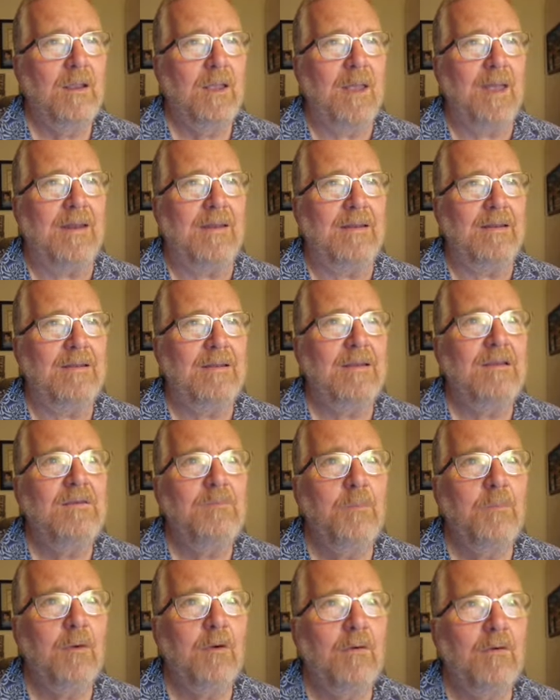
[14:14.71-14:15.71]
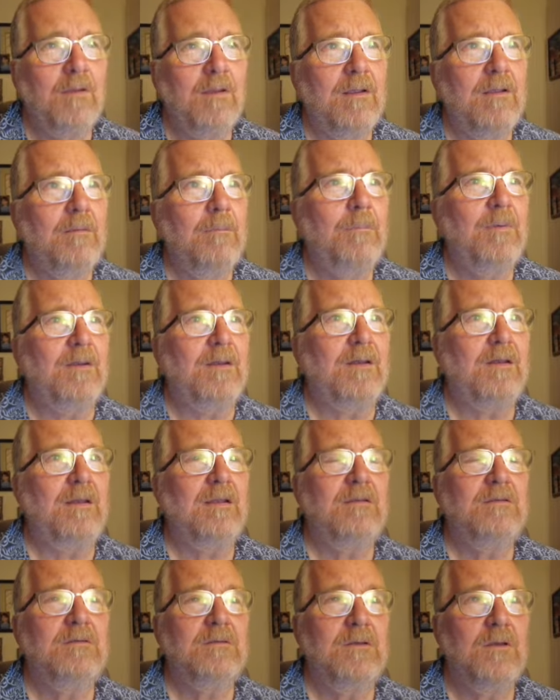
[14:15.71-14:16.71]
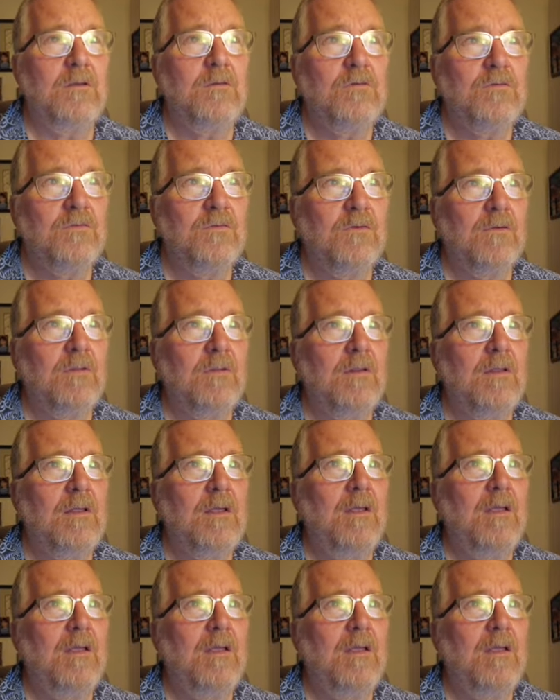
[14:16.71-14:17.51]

And it is boring, but it is useful,